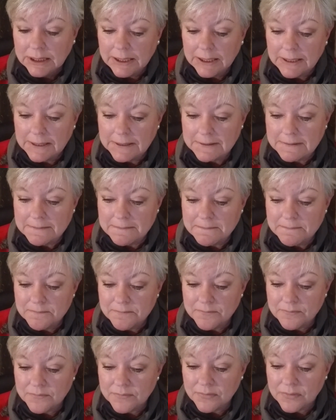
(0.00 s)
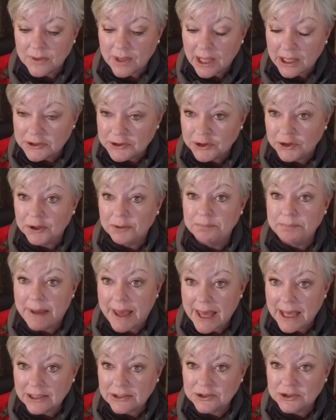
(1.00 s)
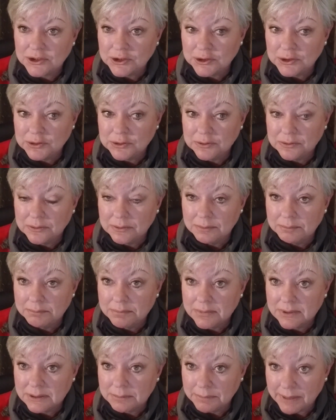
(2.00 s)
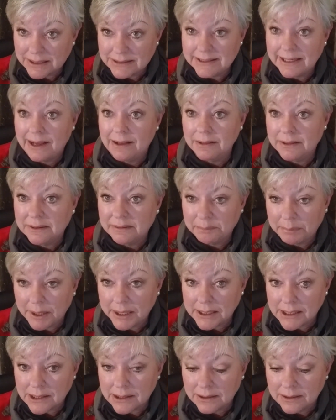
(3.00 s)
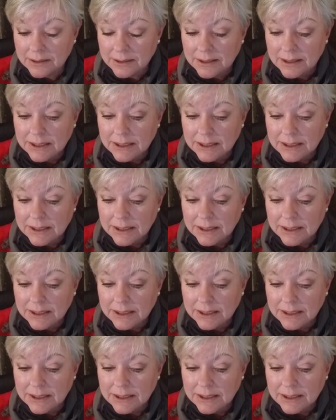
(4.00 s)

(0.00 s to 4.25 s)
I turned back to my talent of baking.